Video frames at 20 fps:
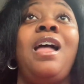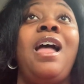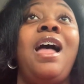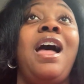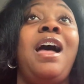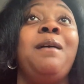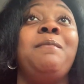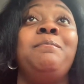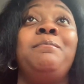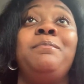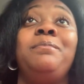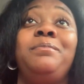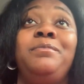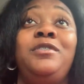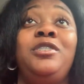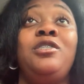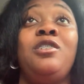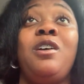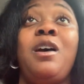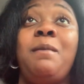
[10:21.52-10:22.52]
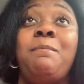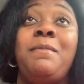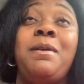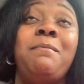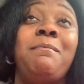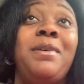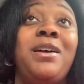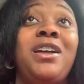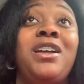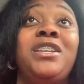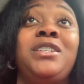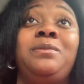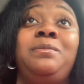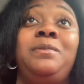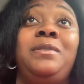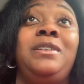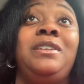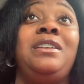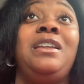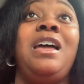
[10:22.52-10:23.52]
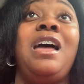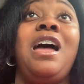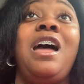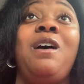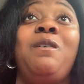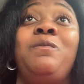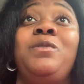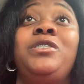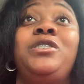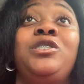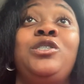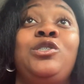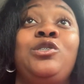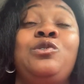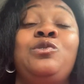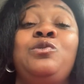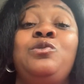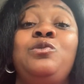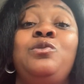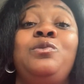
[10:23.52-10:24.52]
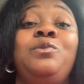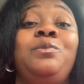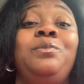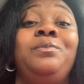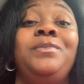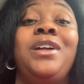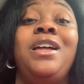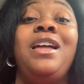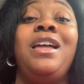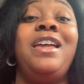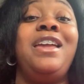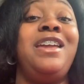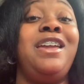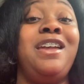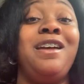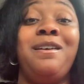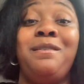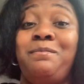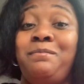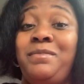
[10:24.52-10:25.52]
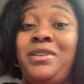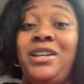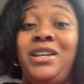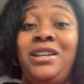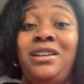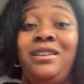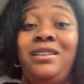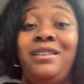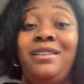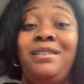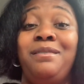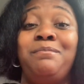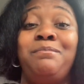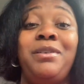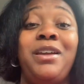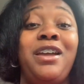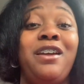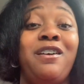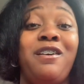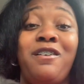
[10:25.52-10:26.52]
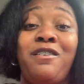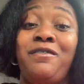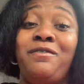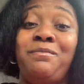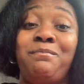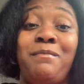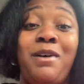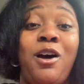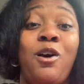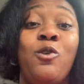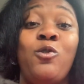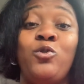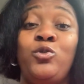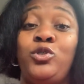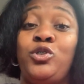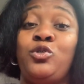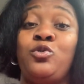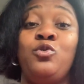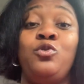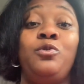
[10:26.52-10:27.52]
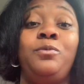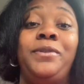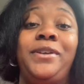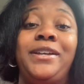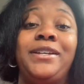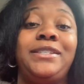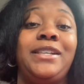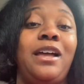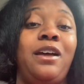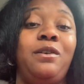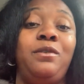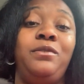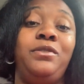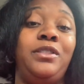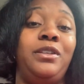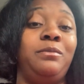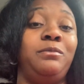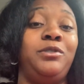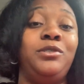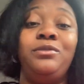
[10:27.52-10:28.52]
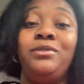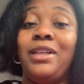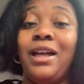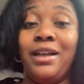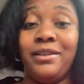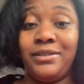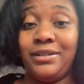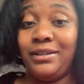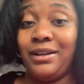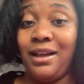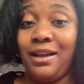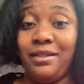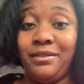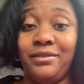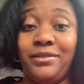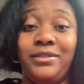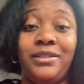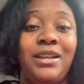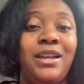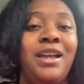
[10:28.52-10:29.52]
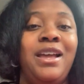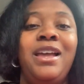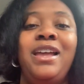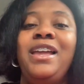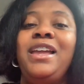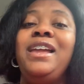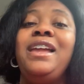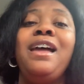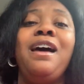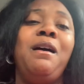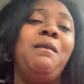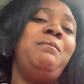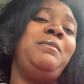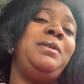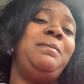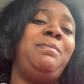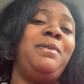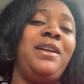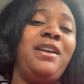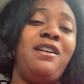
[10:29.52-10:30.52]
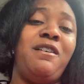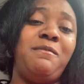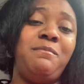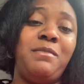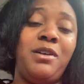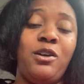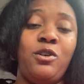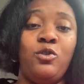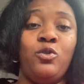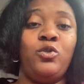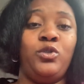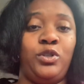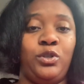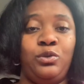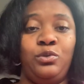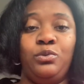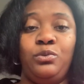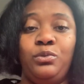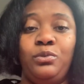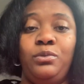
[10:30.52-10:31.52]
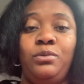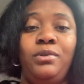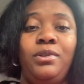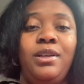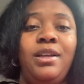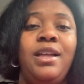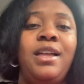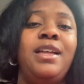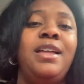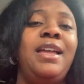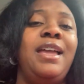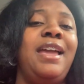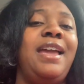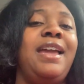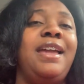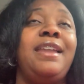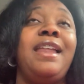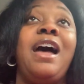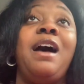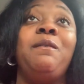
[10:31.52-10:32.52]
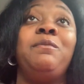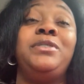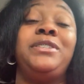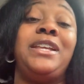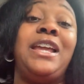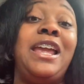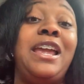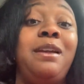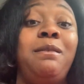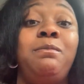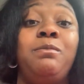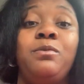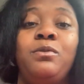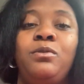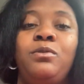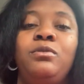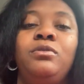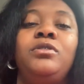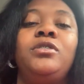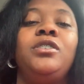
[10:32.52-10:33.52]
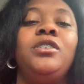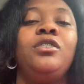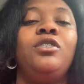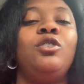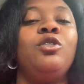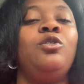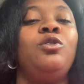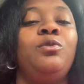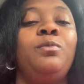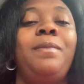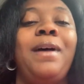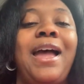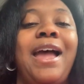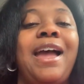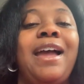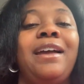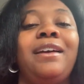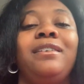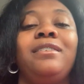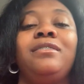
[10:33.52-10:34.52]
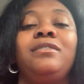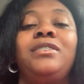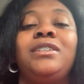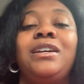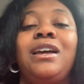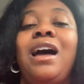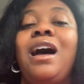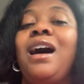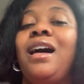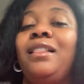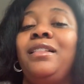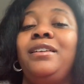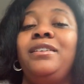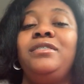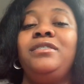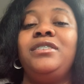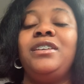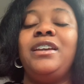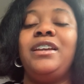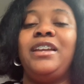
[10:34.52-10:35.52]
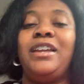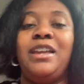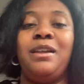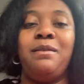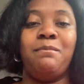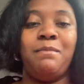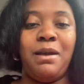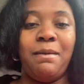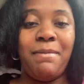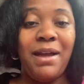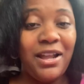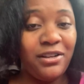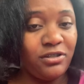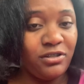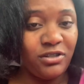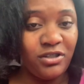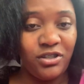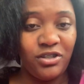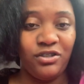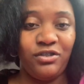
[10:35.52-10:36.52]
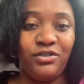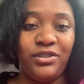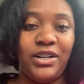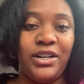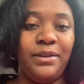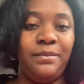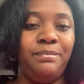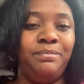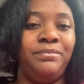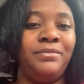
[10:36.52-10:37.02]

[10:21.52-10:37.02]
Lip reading: I met my husband. I went to school. He helped me pay off my old school because I owed them $2,000. He helped me pay off my old school, and I was able to go back to college and get my bachelor's degree.